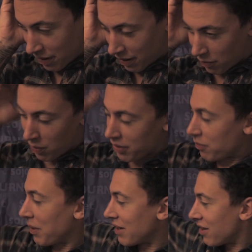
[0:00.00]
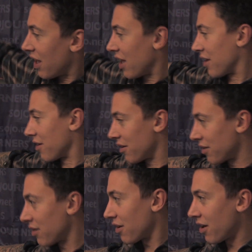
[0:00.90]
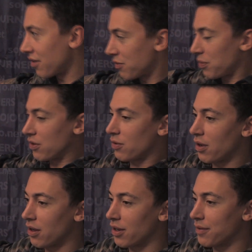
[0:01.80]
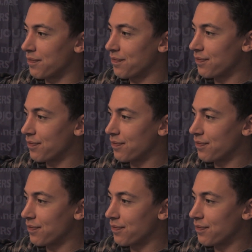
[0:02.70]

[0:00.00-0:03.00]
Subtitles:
What is my take on God and spirituality?